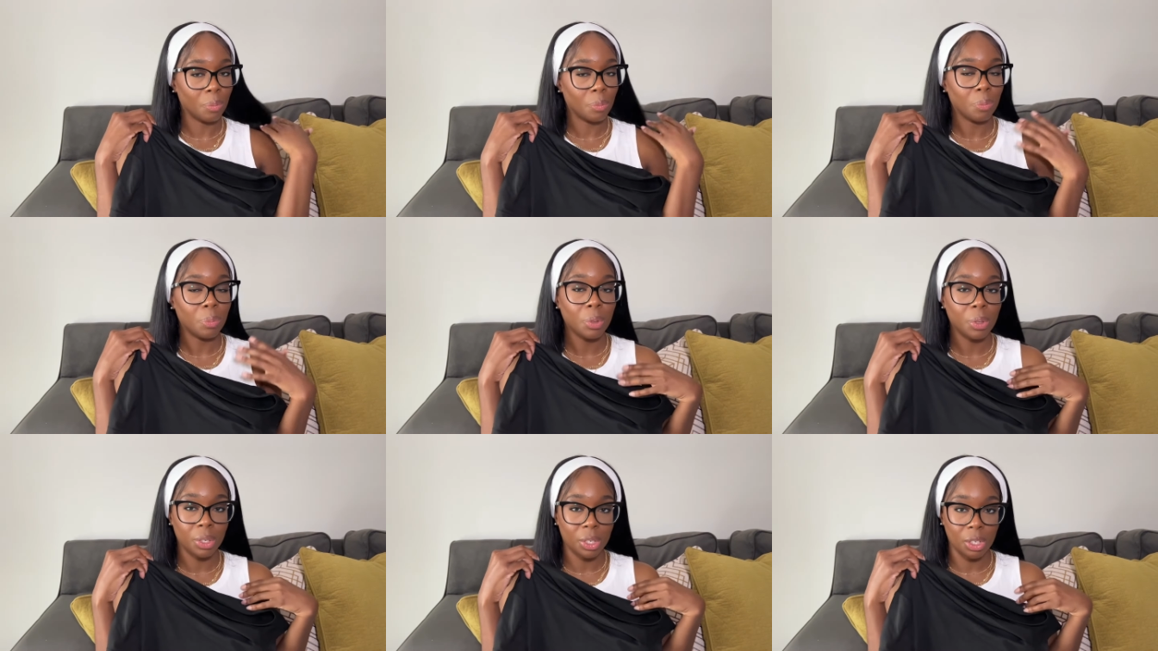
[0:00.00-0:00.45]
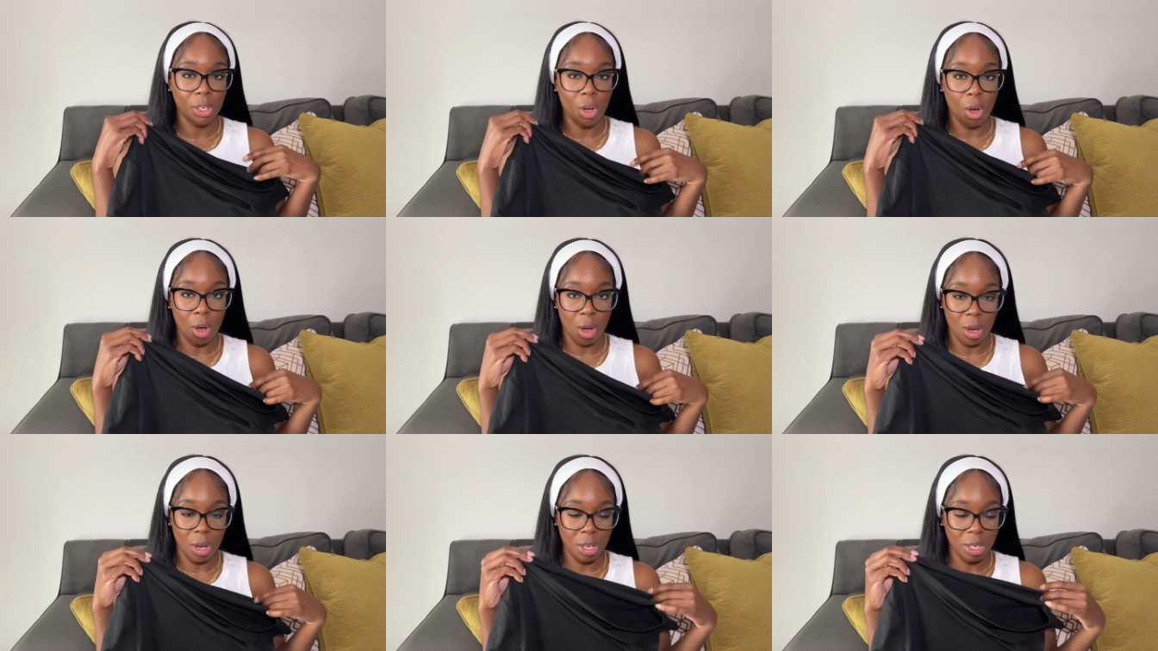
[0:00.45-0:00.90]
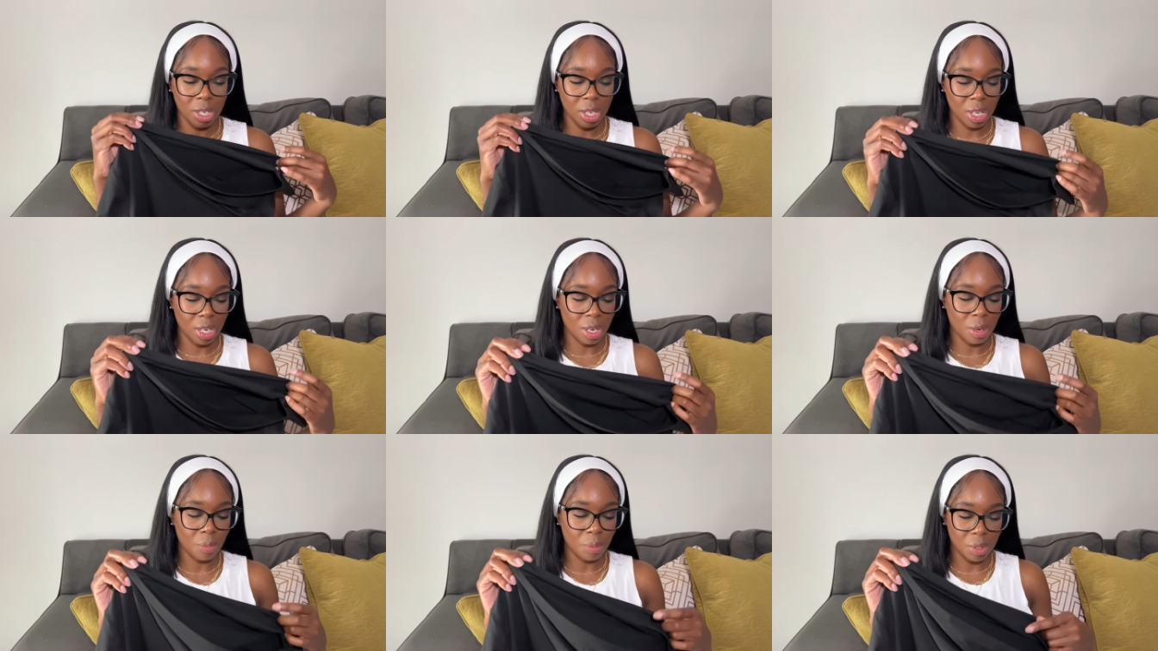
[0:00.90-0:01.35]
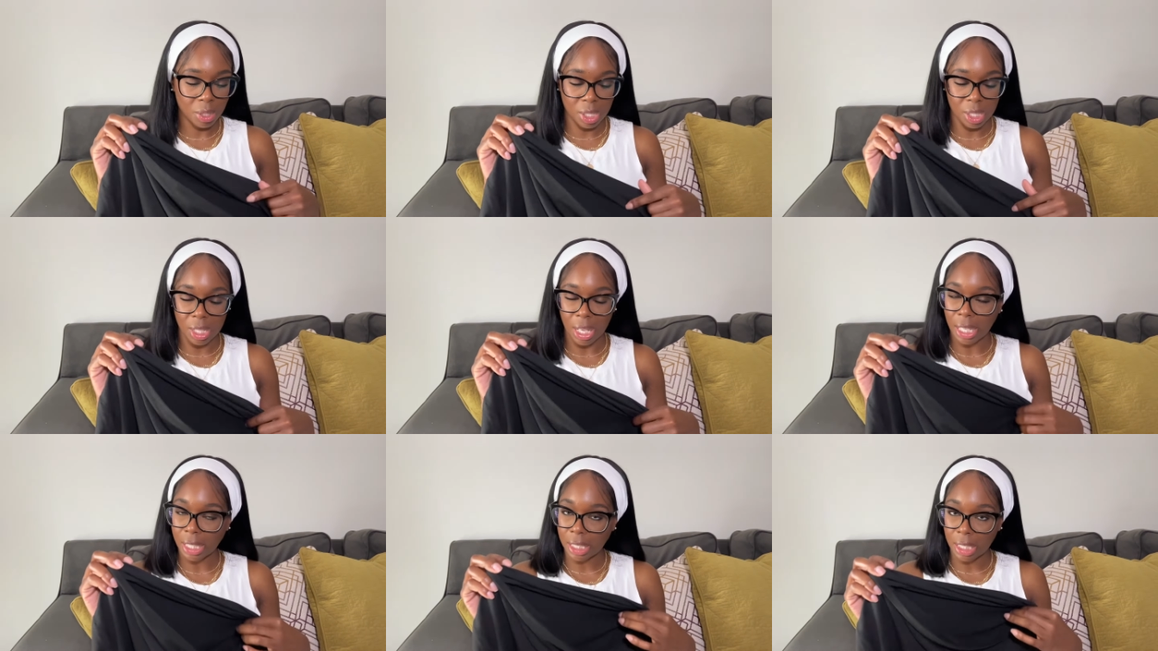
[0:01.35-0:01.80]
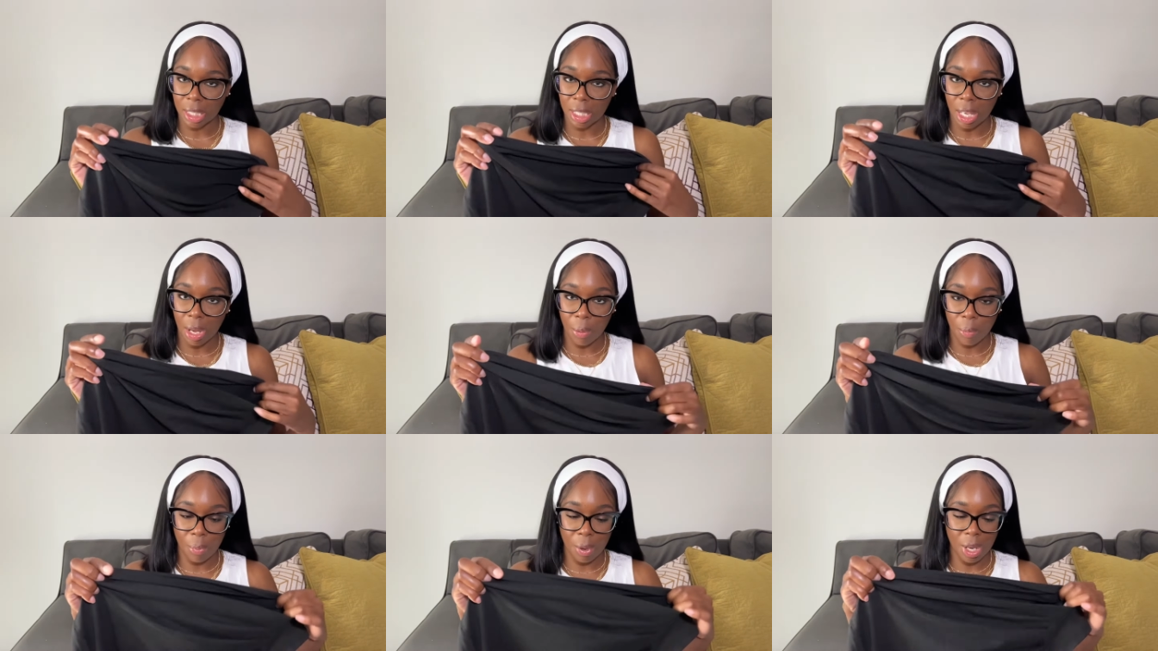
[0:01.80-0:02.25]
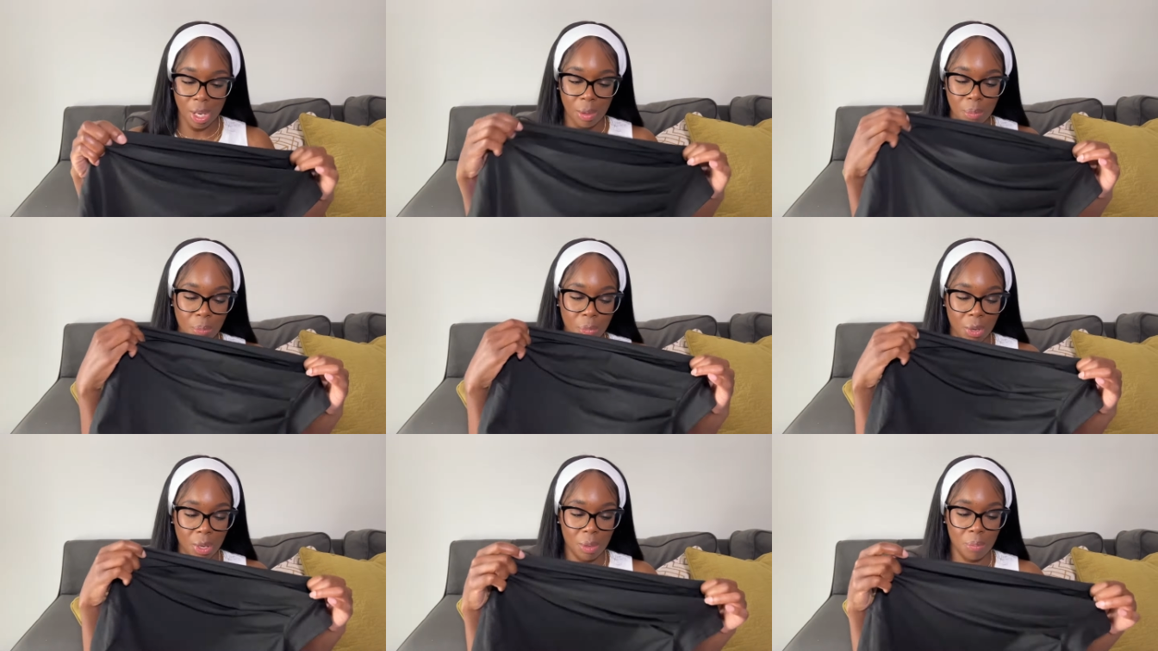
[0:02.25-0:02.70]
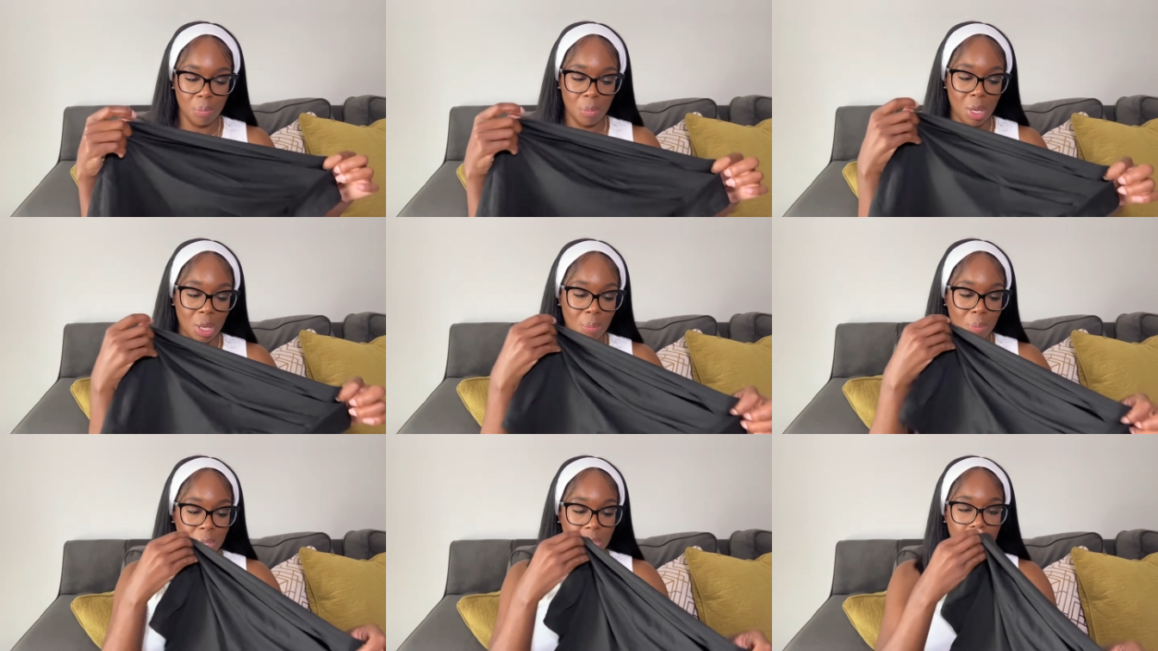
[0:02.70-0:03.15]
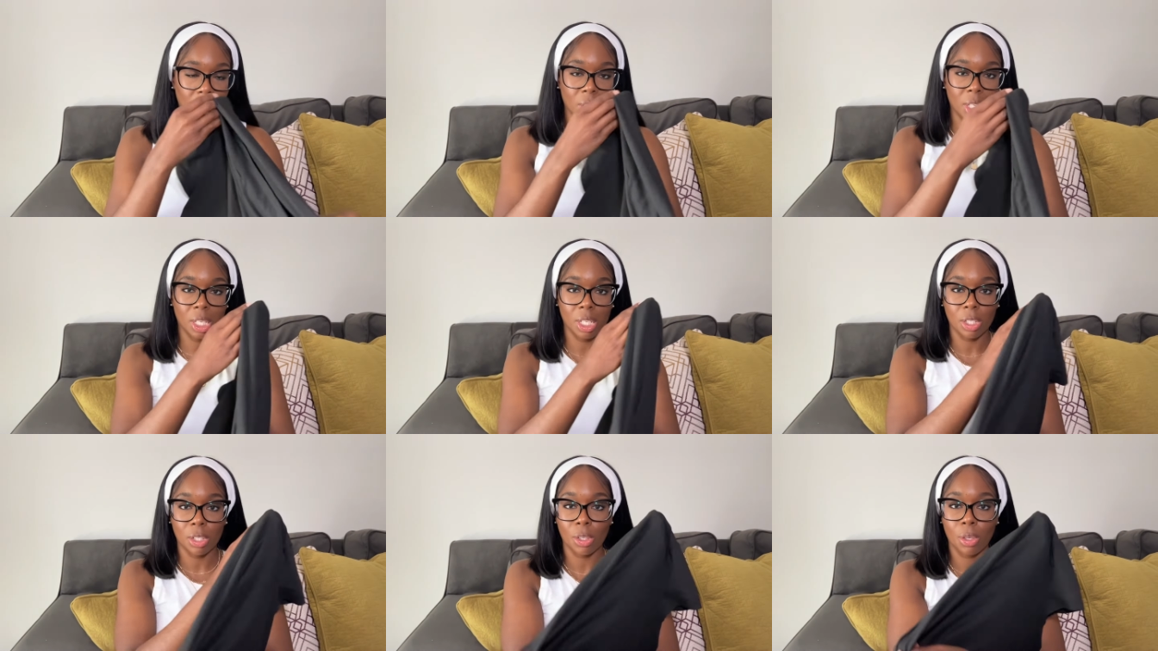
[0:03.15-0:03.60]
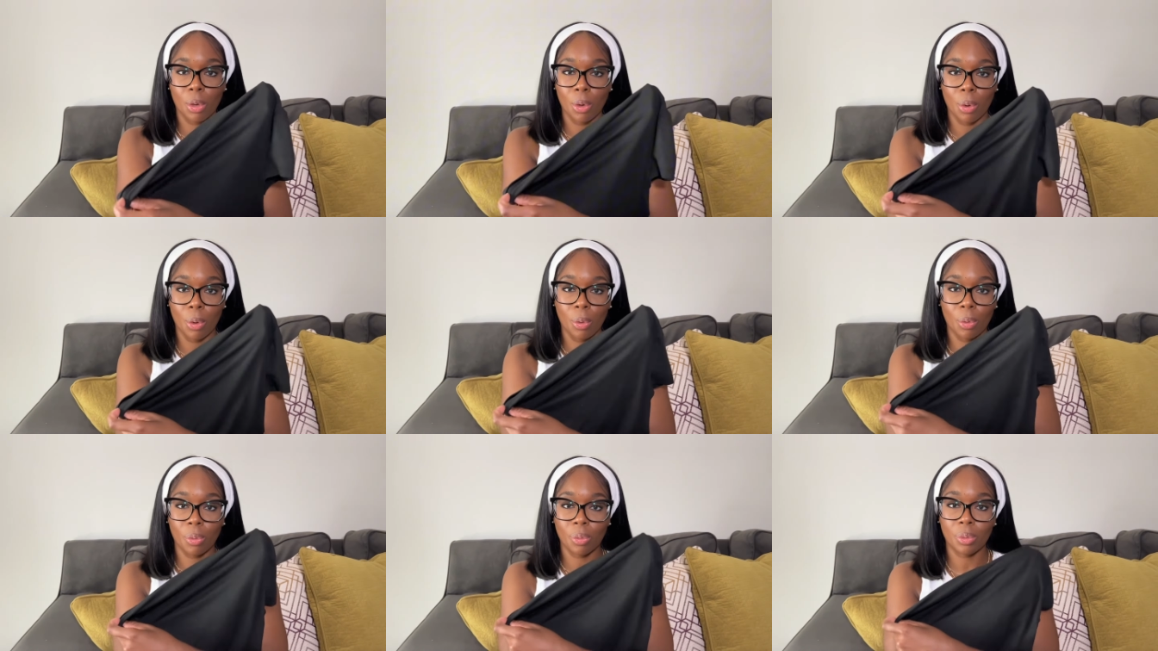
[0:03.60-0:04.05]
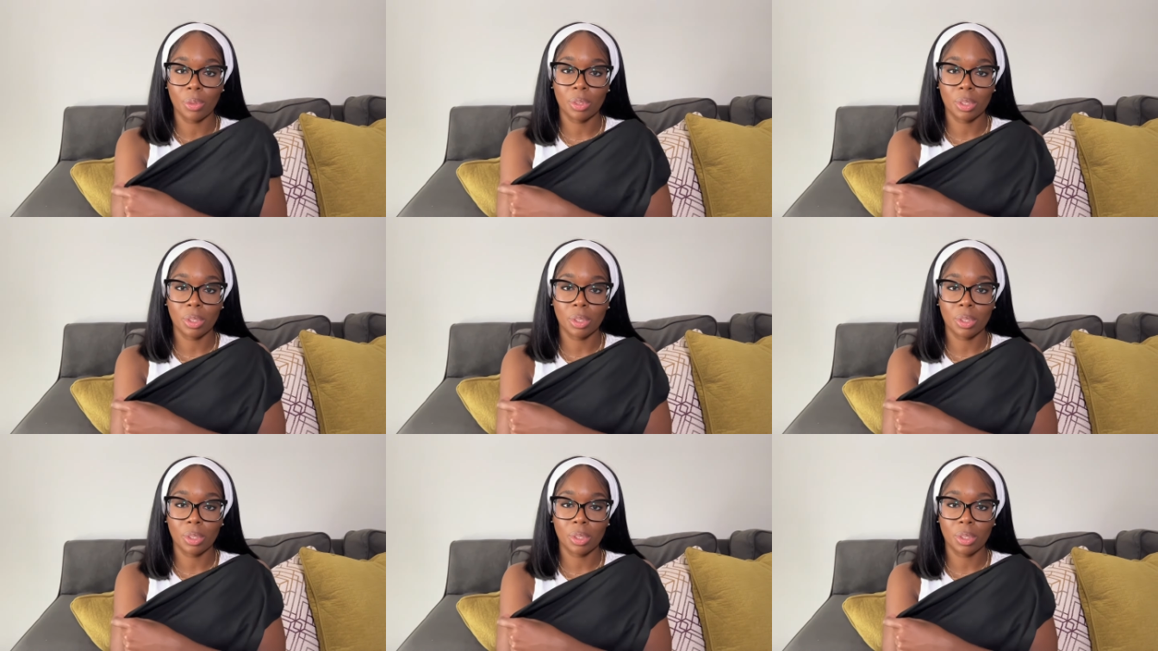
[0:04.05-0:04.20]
put it on and I really liked it that way, but maybe it can go,